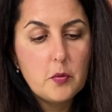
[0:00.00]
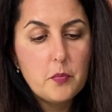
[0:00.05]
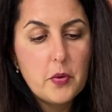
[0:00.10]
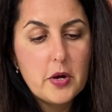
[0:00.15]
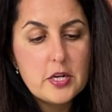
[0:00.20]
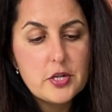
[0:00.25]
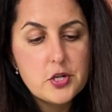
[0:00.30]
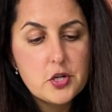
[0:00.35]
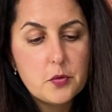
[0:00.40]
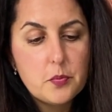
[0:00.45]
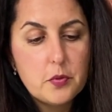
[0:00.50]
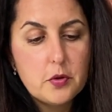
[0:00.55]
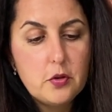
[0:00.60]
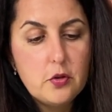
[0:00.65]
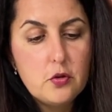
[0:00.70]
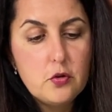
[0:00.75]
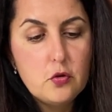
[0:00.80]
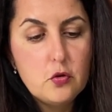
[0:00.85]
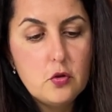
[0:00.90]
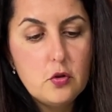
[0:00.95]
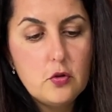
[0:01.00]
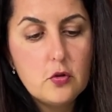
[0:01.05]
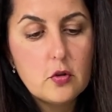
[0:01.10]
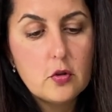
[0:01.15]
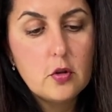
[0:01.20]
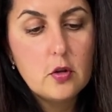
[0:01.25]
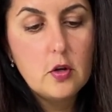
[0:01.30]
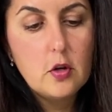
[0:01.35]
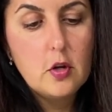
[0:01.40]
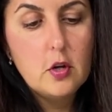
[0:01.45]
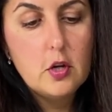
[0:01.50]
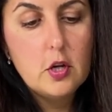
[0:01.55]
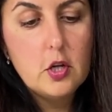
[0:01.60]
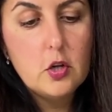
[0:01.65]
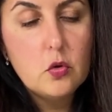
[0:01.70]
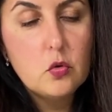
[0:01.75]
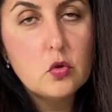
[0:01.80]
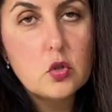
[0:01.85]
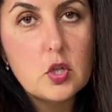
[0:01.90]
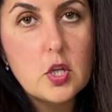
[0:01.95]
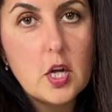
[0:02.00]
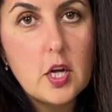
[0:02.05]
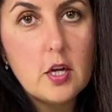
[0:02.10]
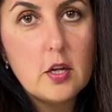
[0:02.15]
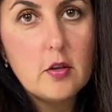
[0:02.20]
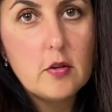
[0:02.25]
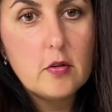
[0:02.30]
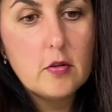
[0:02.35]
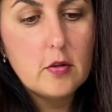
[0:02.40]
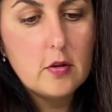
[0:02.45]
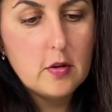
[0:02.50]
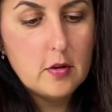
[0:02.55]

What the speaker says: But put your finger up to the drill bit and you'll feel it.